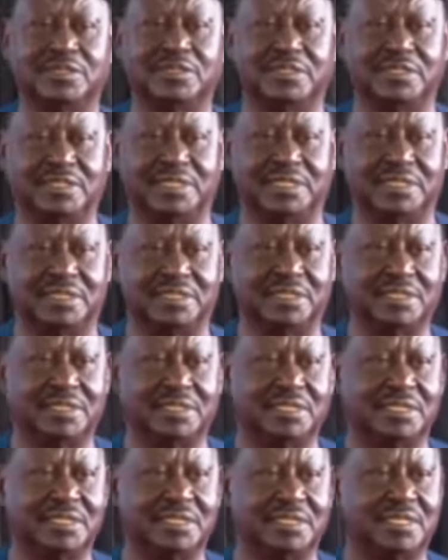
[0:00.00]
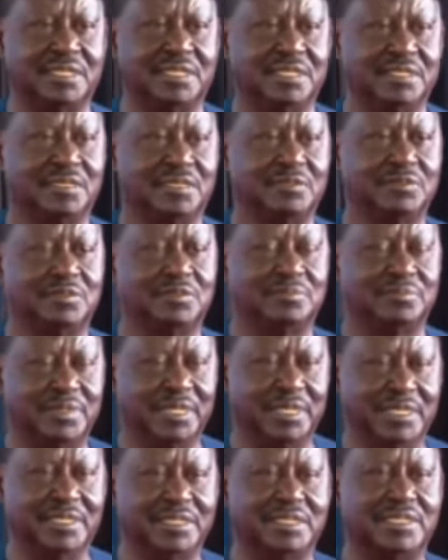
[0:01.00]
in the continent that will
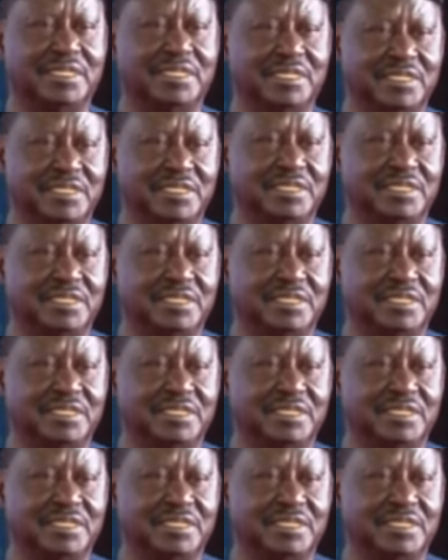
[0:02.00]
make it